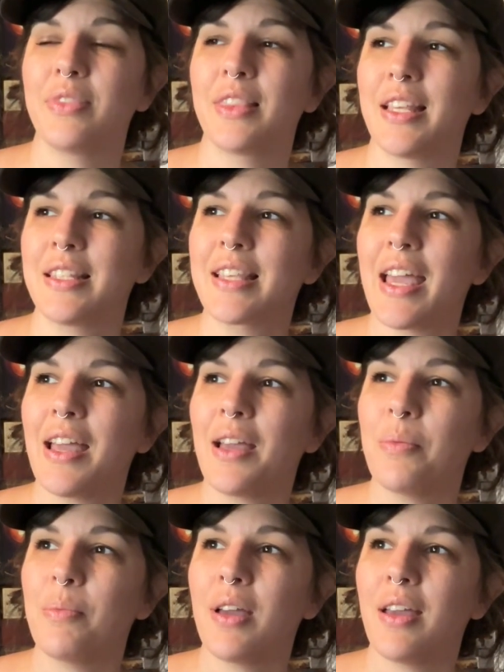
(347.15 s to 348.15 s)
This
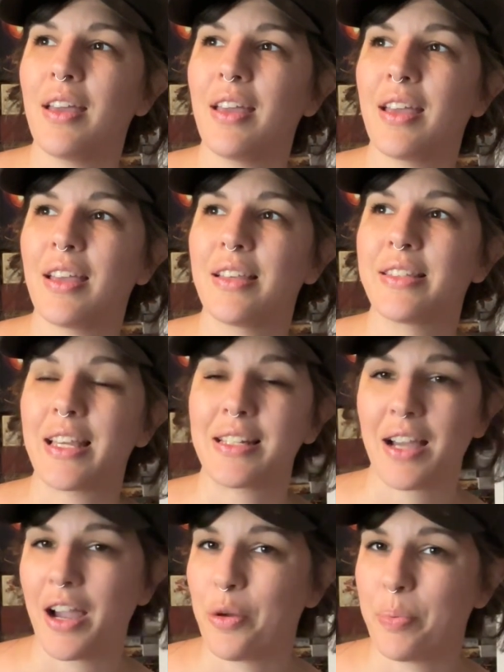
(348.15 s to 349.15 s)
game is a
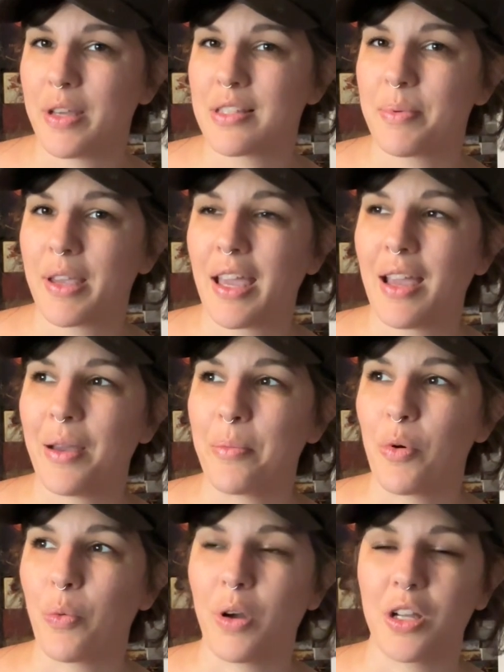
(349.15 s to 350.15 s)
tile placement game,
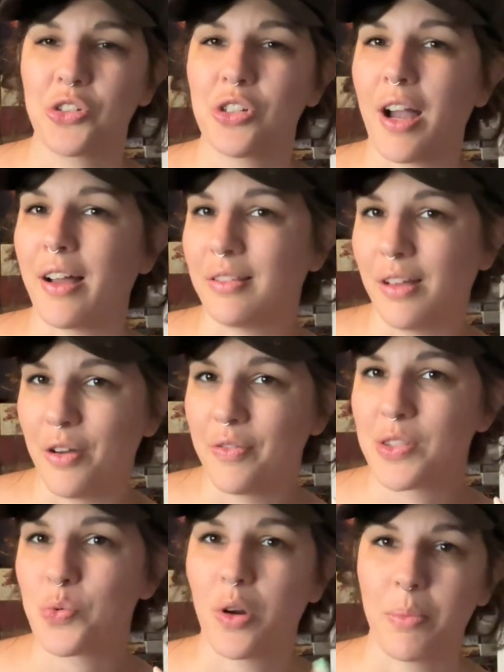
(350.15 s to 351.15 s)
which I love.
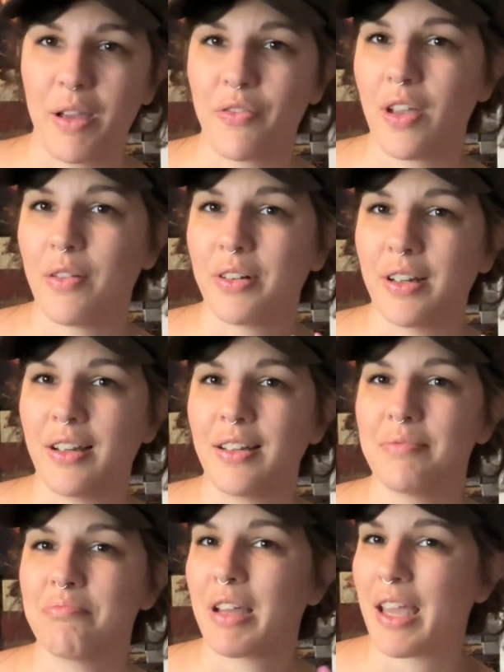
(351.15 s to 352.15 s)
It's one of my favorite
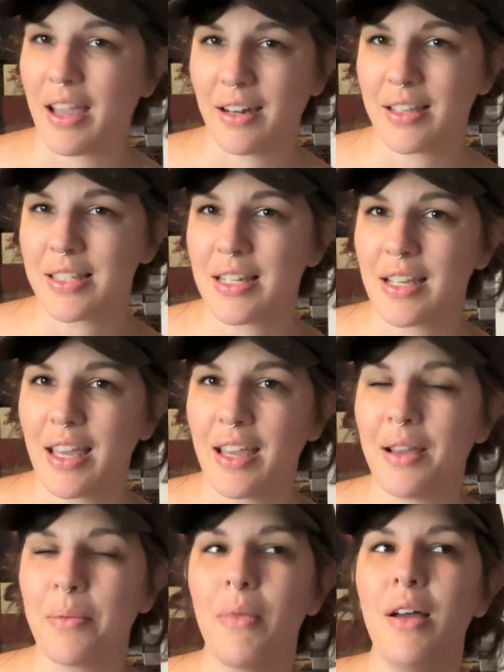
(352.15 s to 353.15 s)
mechanics in a
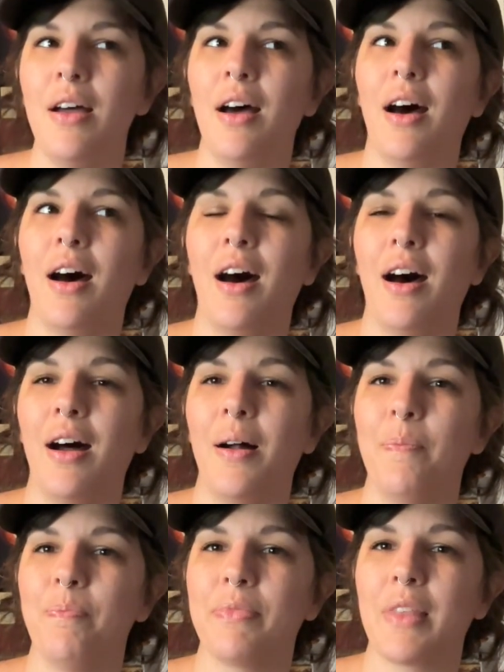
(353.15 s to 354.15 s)
game.
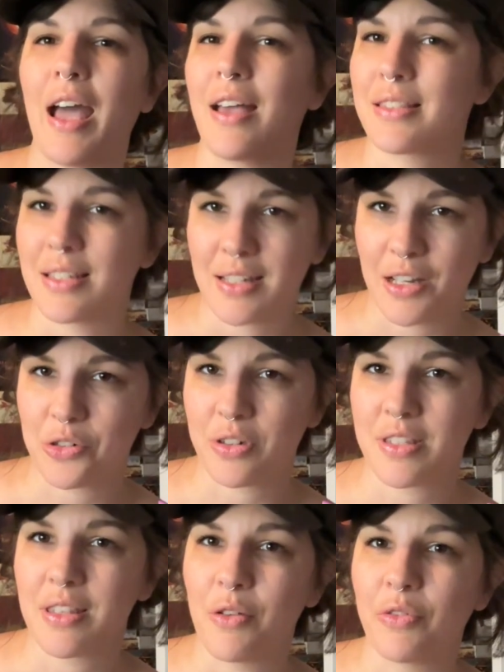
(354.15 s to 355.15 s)
As a
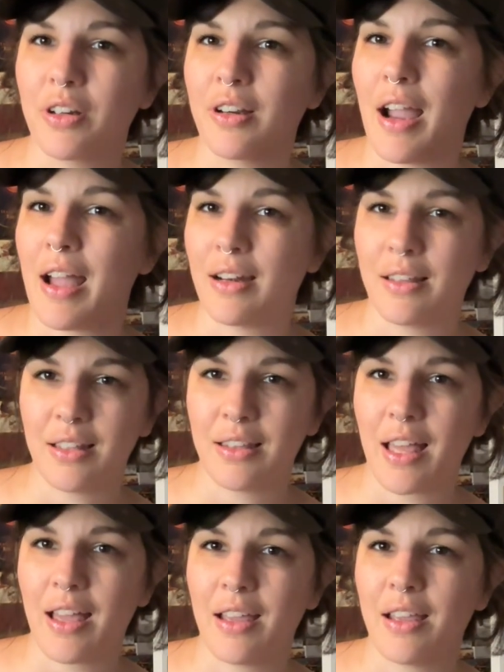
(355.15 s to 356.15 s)
Tetris lover, anything
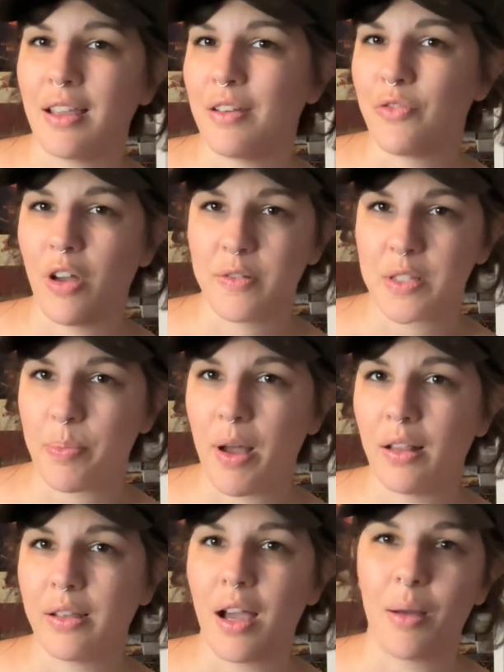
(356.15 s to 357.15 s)
that involves a
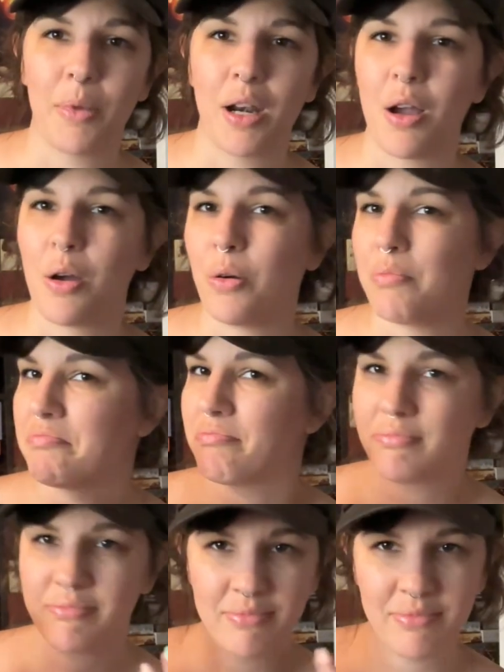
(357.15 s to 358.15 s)
polyomino
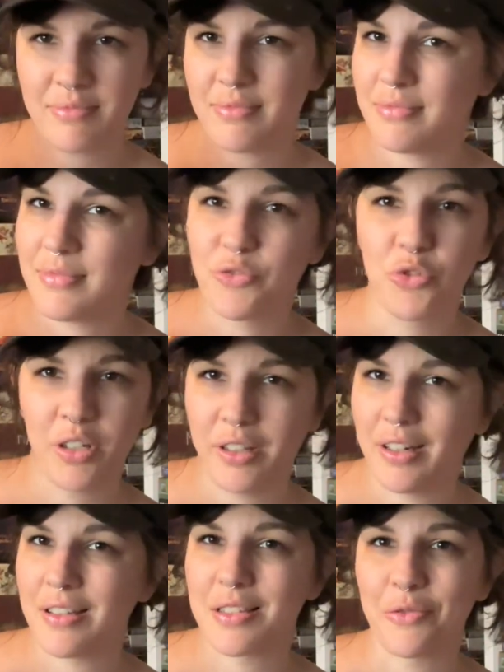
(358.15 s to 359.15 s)
really
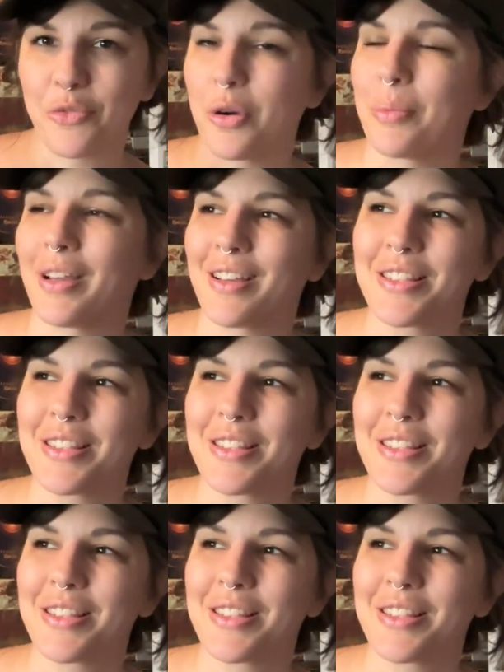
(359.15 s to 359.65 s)
does it for me.